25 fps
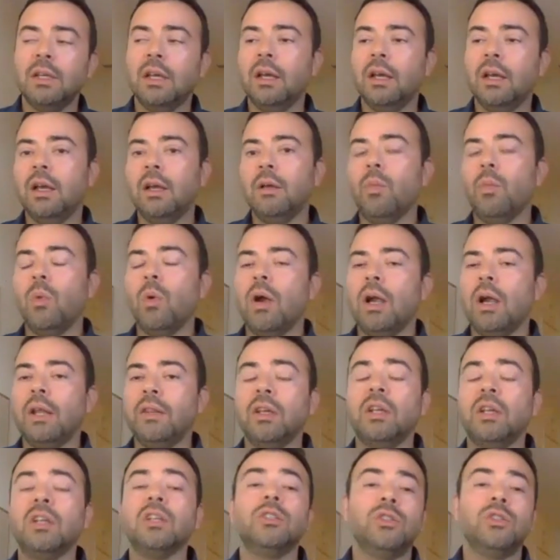more on
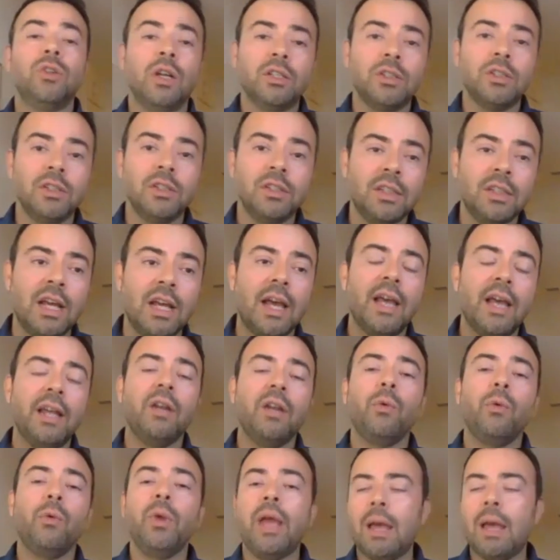the construction side
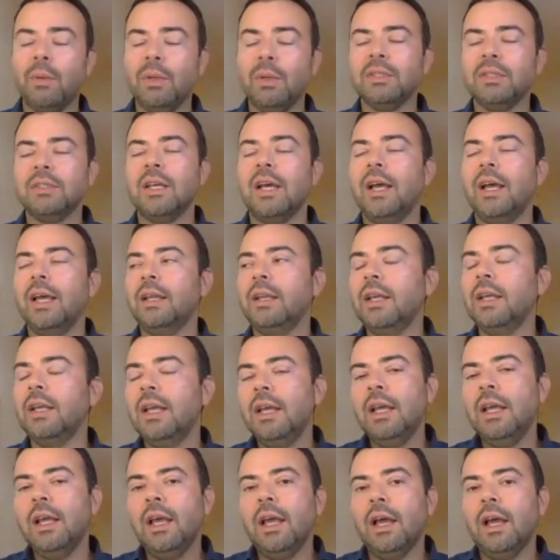and rehabbing side.
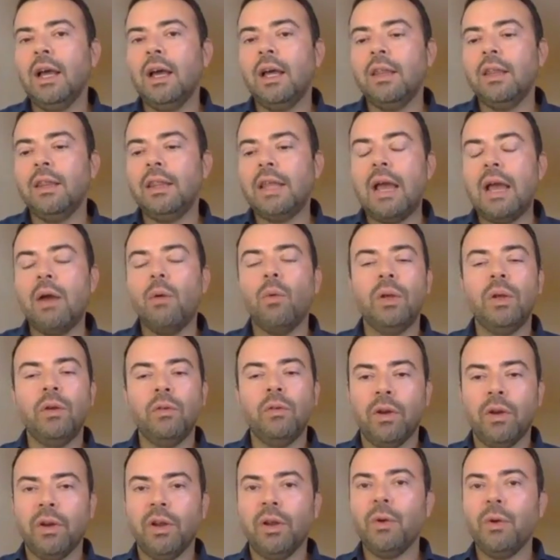That went
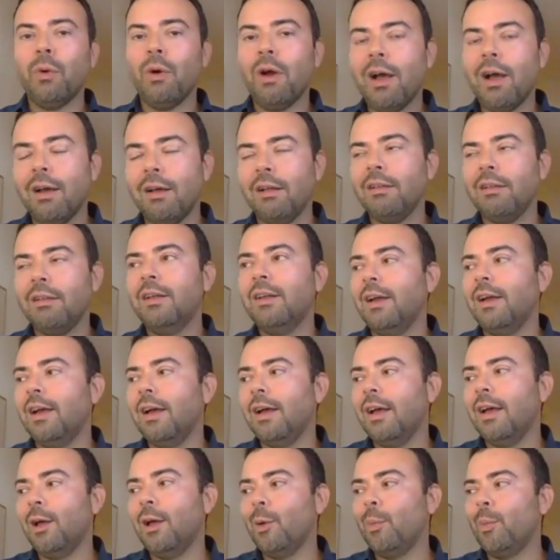very well.
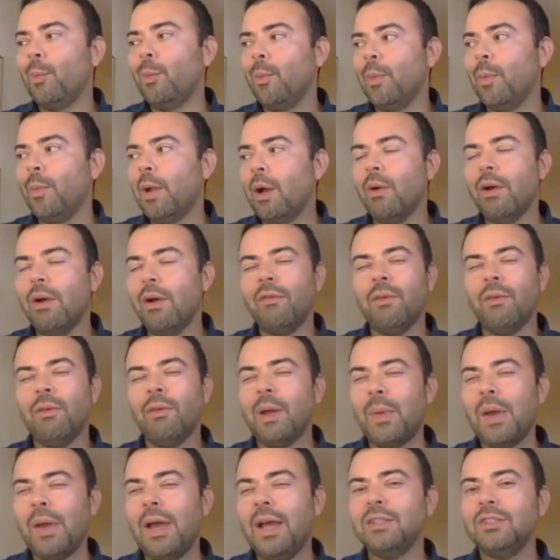However, my
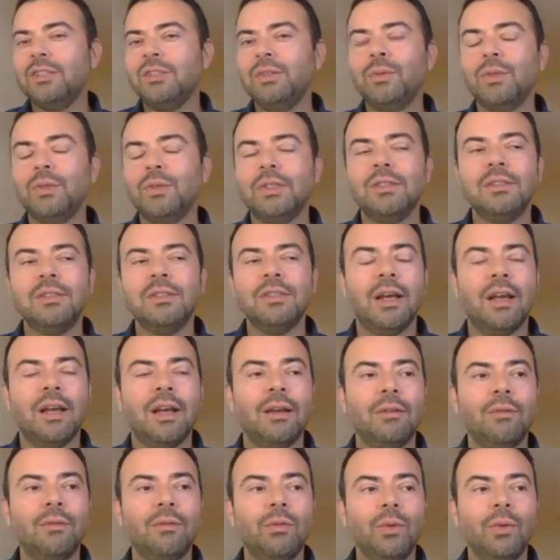passion was
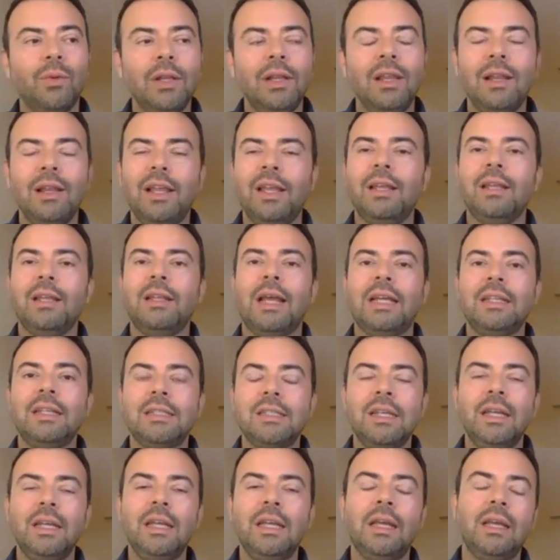really late in
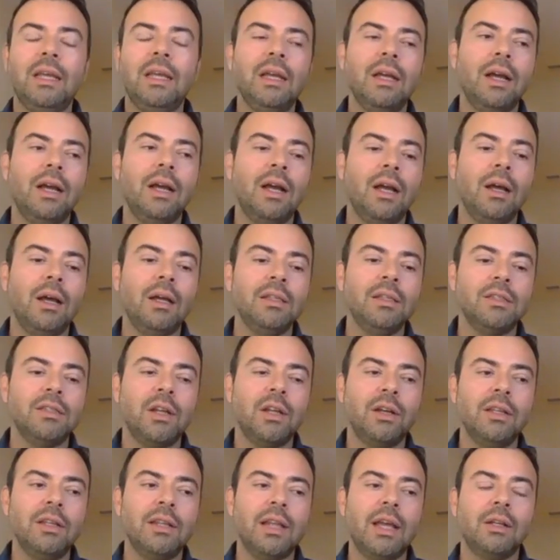IT. I
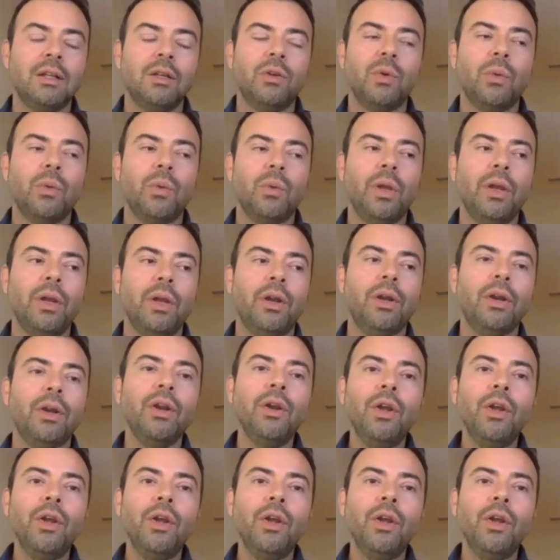started that career